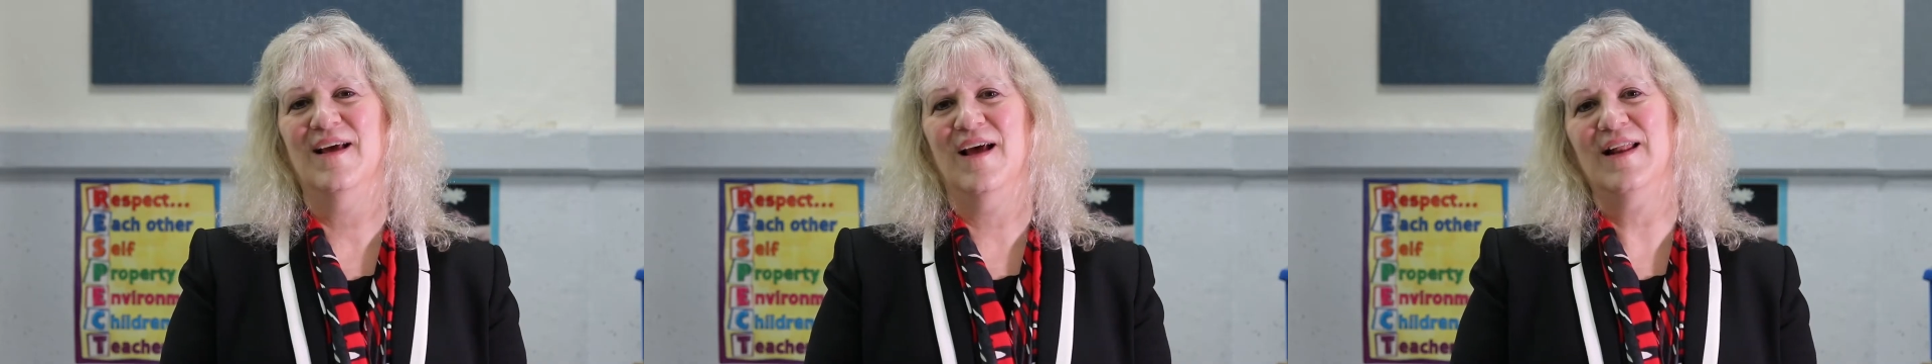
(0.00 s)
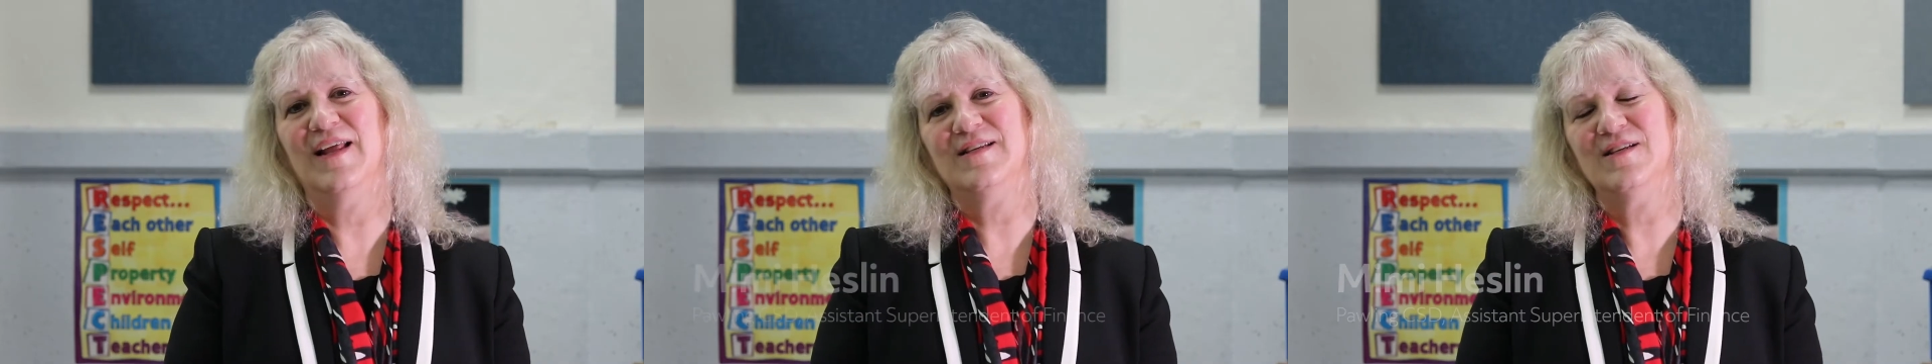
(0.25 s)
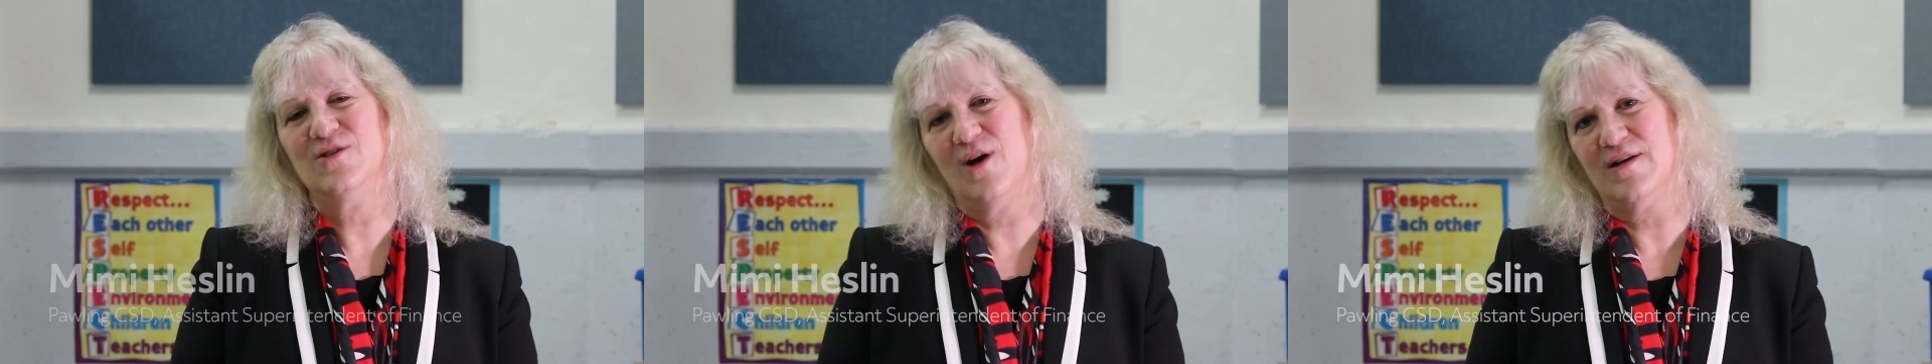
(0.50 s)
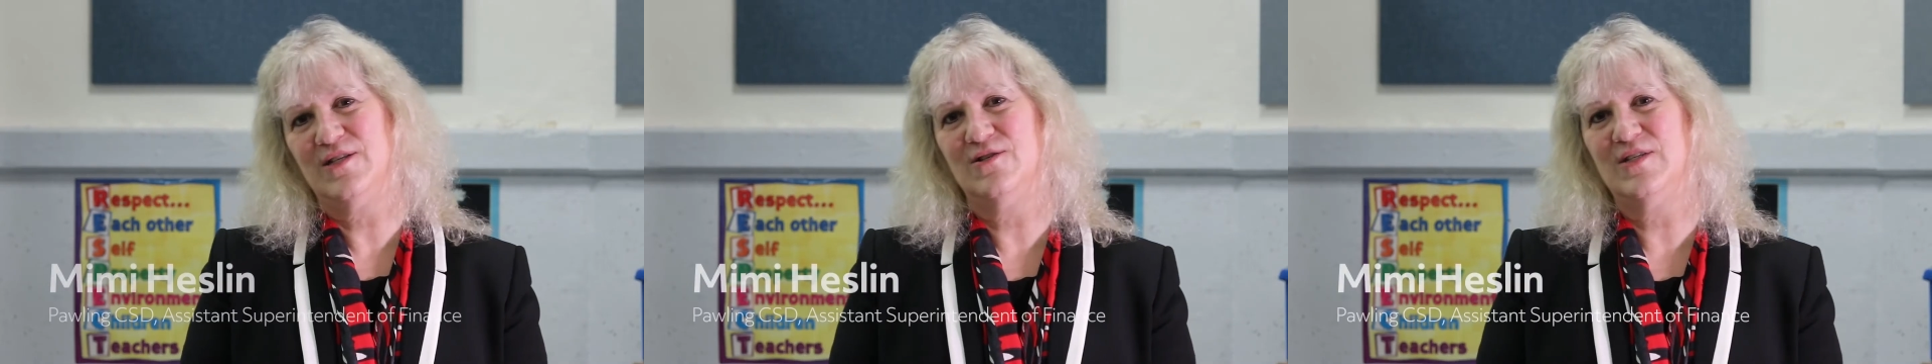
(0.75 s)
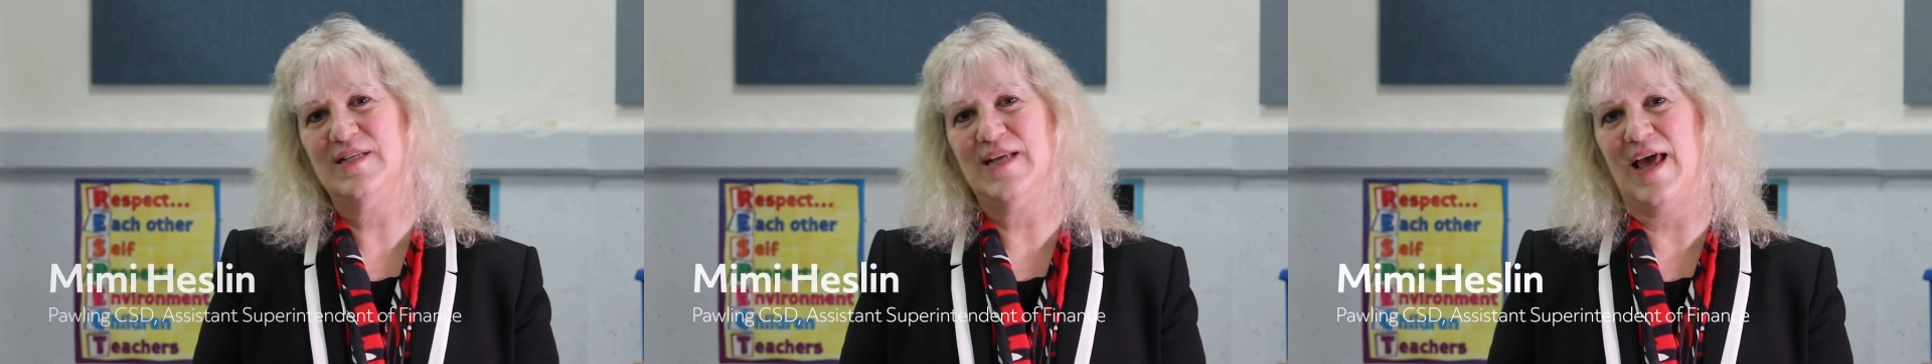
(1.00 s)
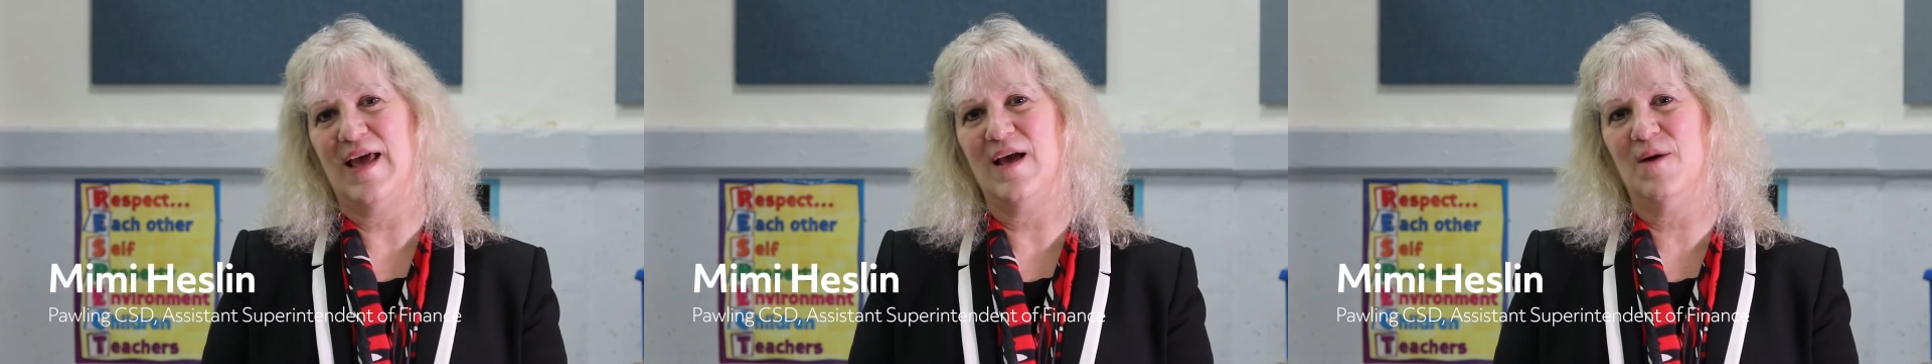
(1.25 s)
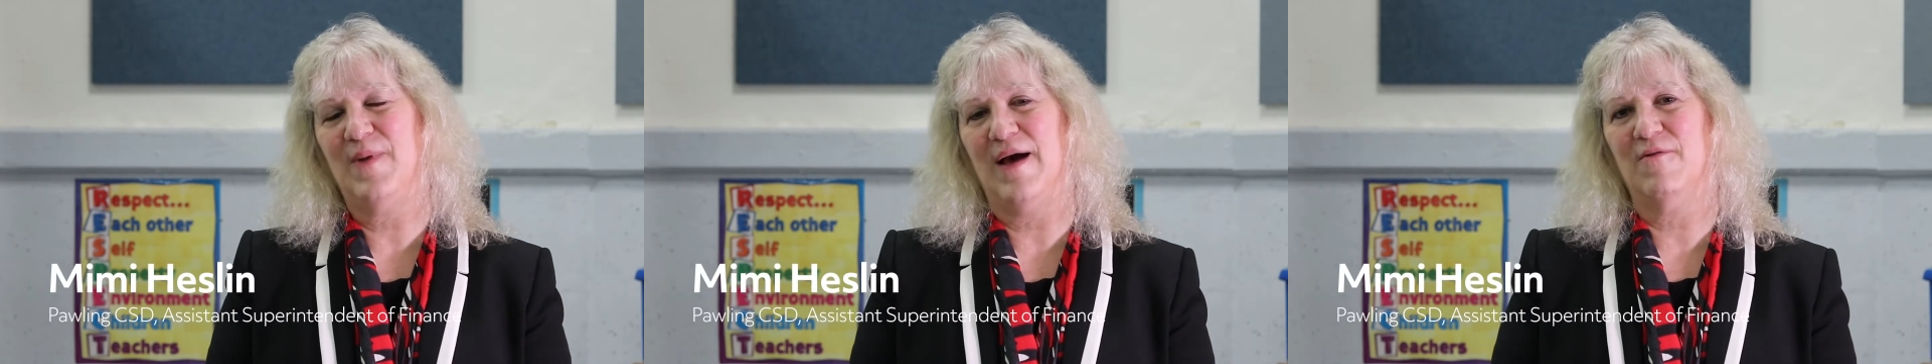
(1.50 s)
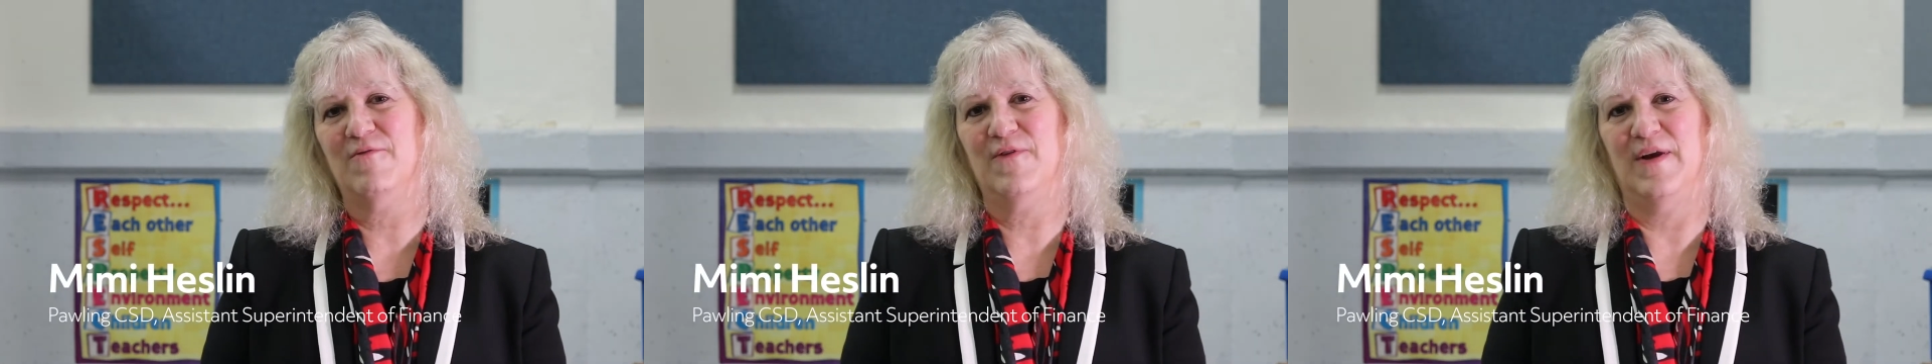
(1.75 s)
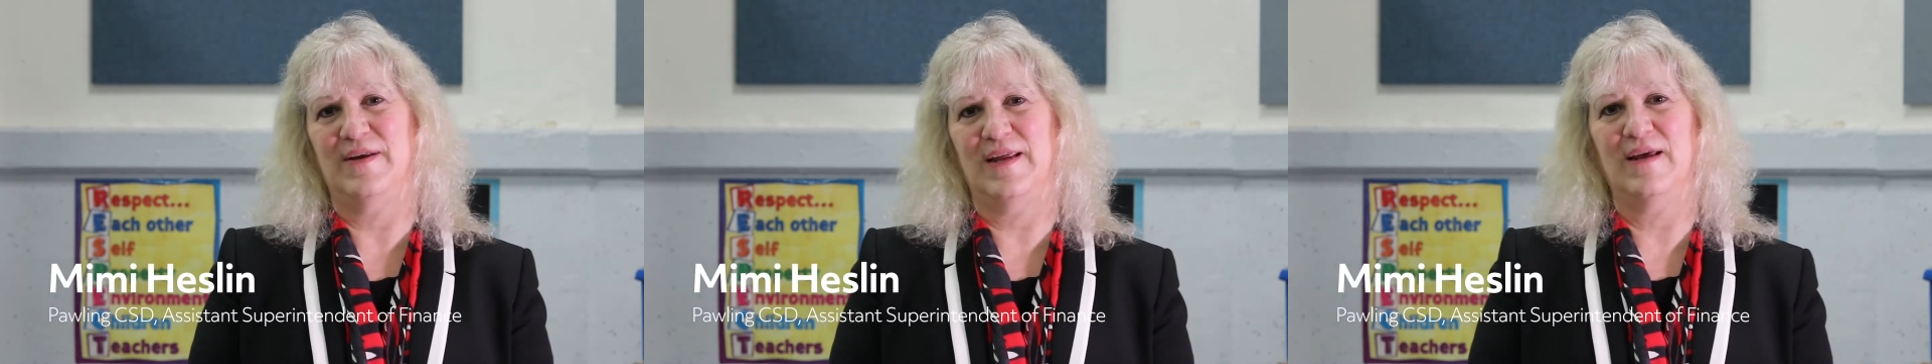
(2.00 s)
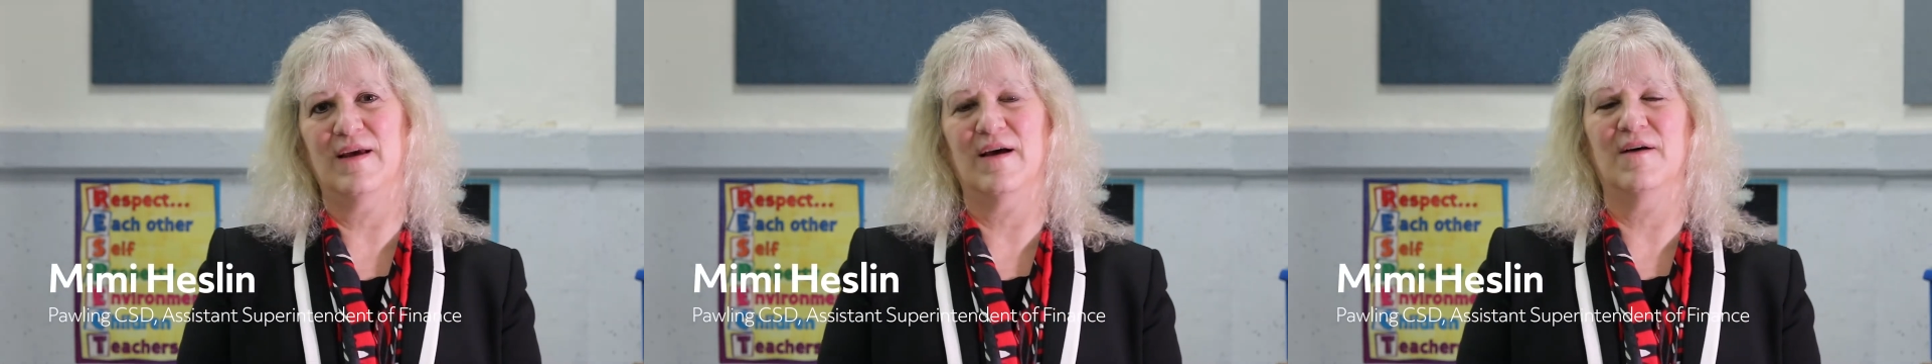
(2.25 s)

I'd like to talk to you today about funding